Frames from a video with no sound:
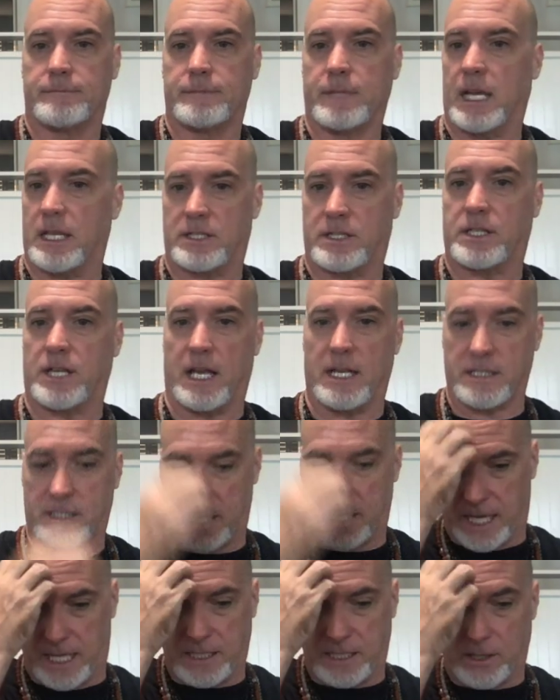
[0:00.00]
it says
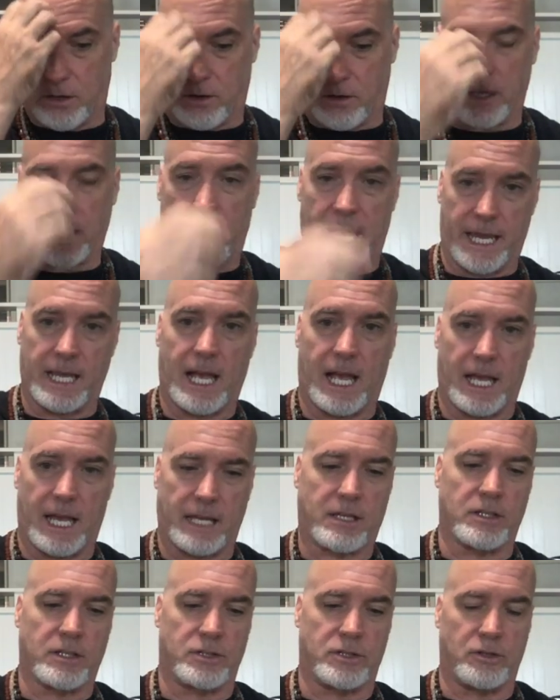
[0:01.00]
that, you know,
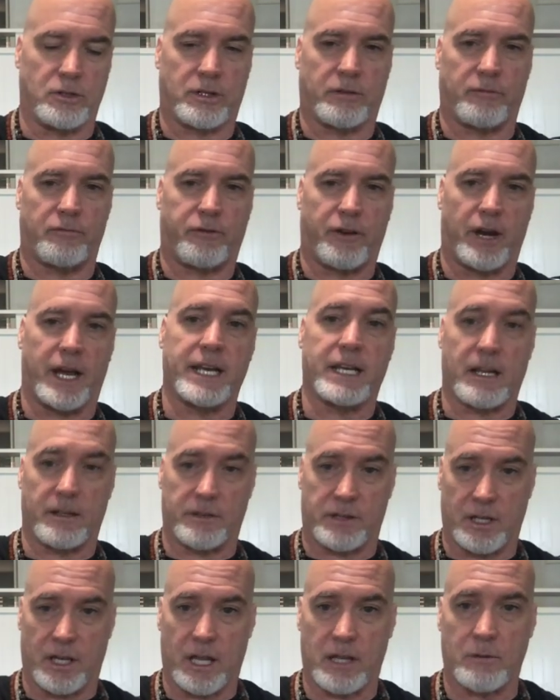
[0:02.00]
because you can find out,
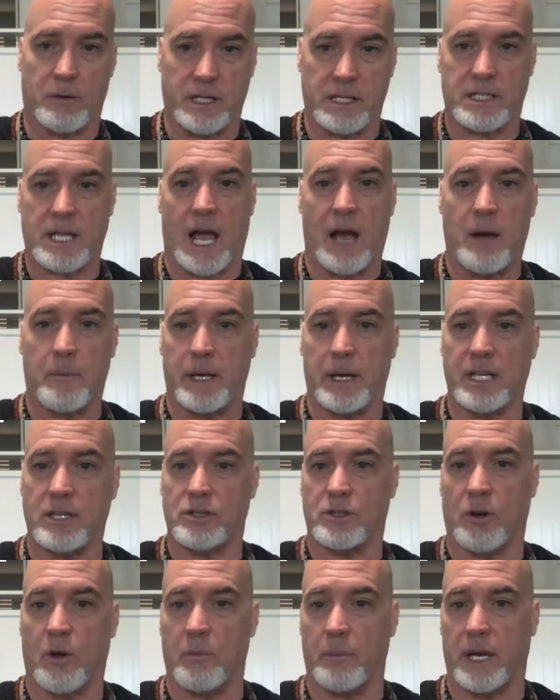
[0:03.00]
the other one is how many
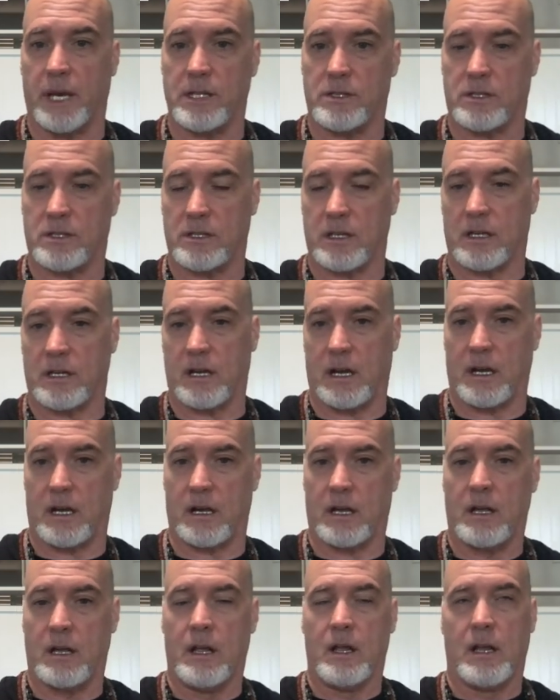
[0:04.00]
soulmates
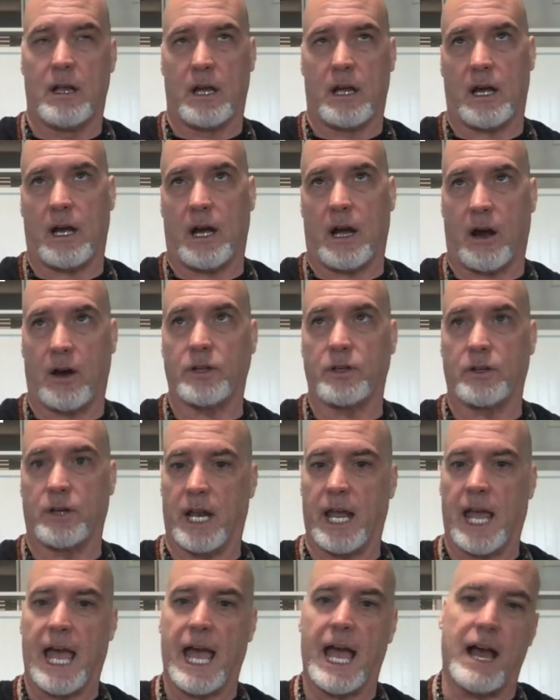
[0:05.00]
are you
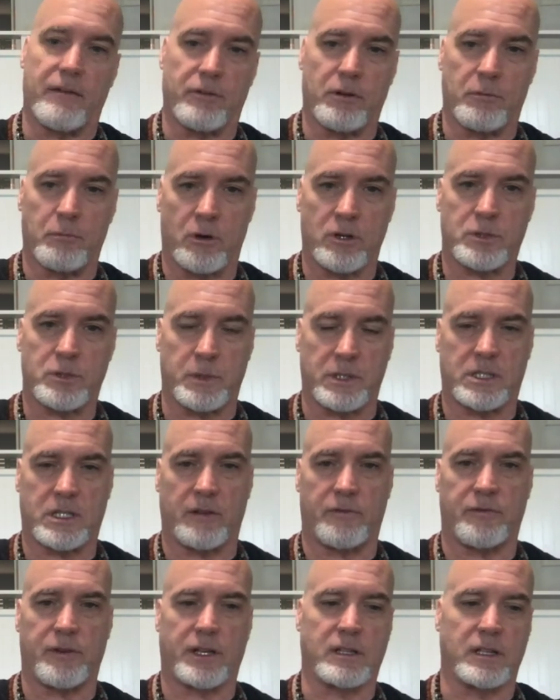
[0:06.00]
going to have? Or more
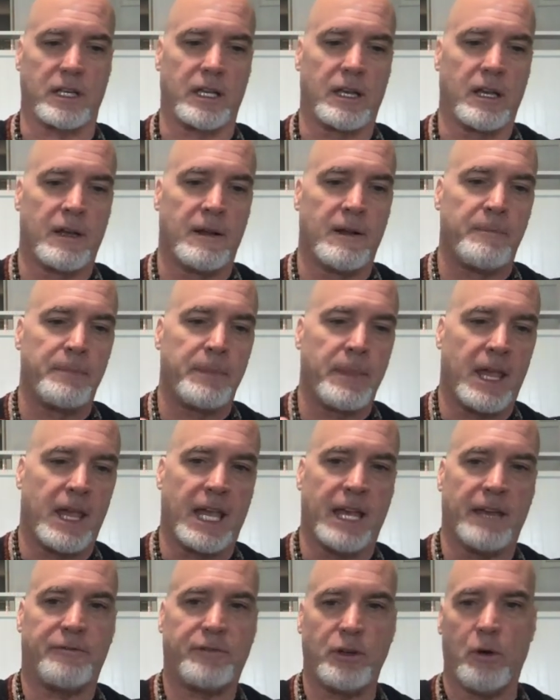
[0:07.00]
specifically,
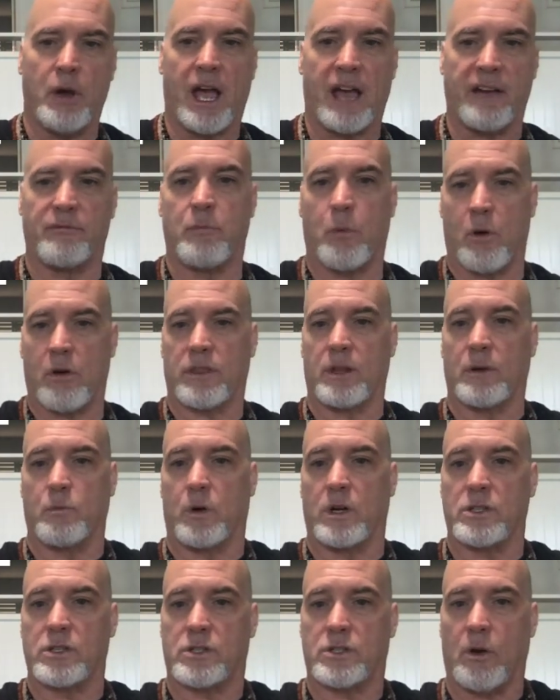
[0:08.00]
if you have more than
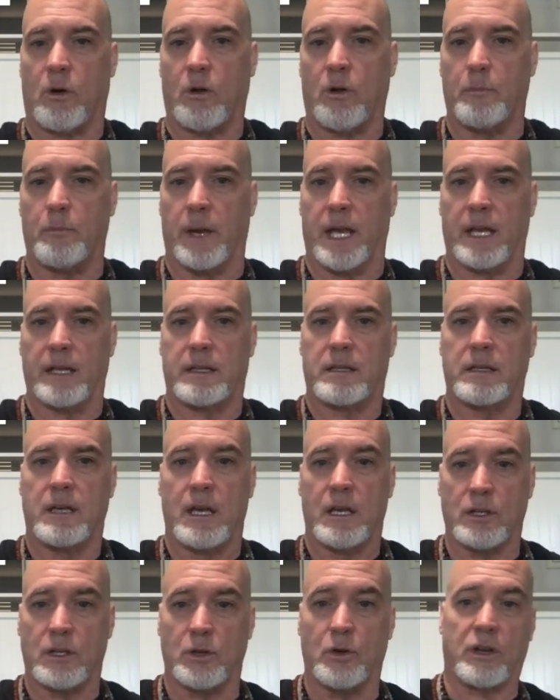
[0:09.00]
one soulmate,
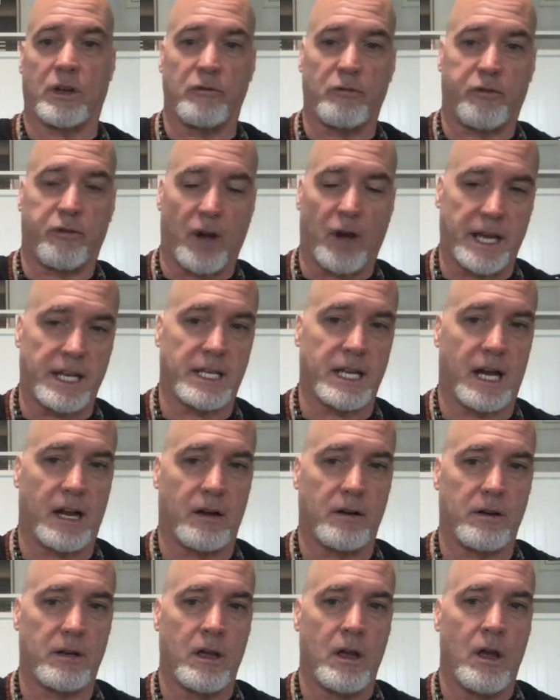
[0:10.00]
you can find
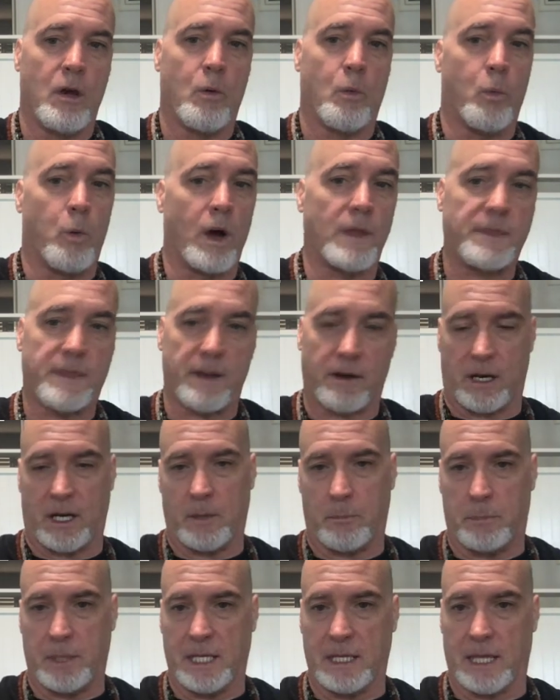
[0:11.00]
out what they're
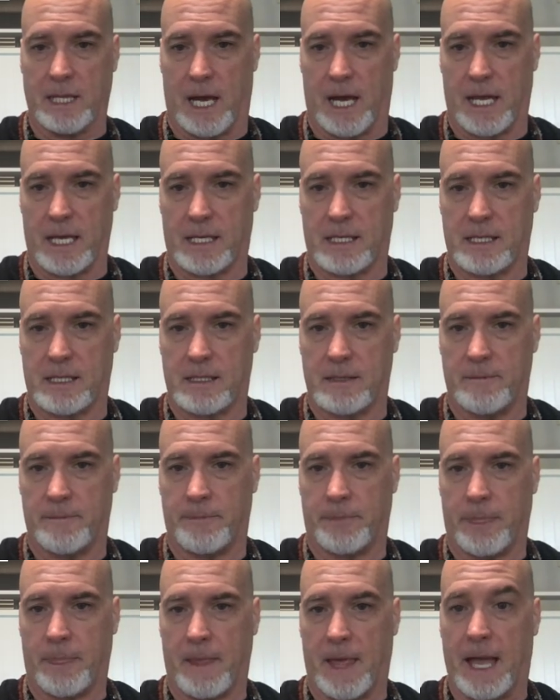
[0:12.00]
going to be like
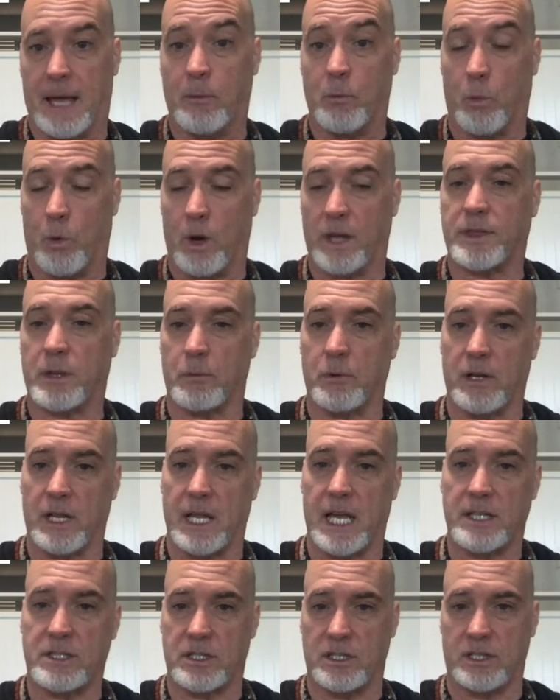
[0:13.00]
and what the
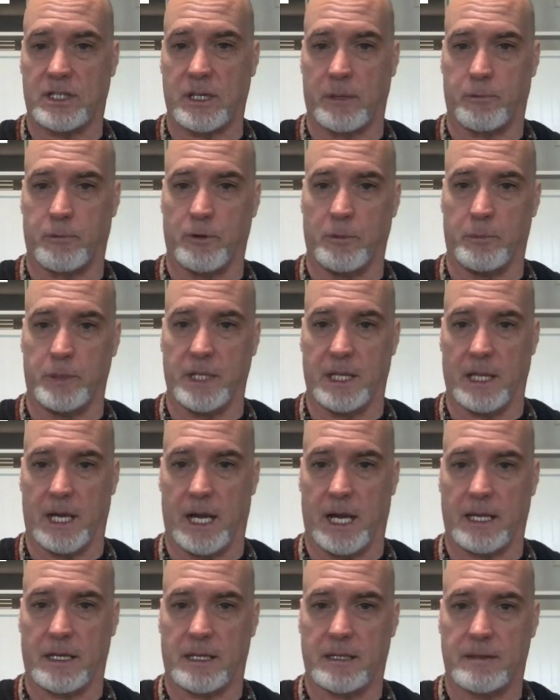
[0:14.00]
relationship will be
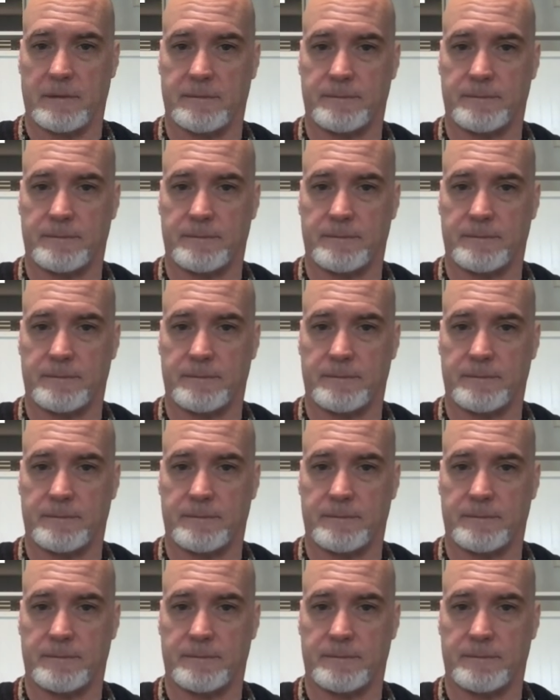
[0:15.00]
like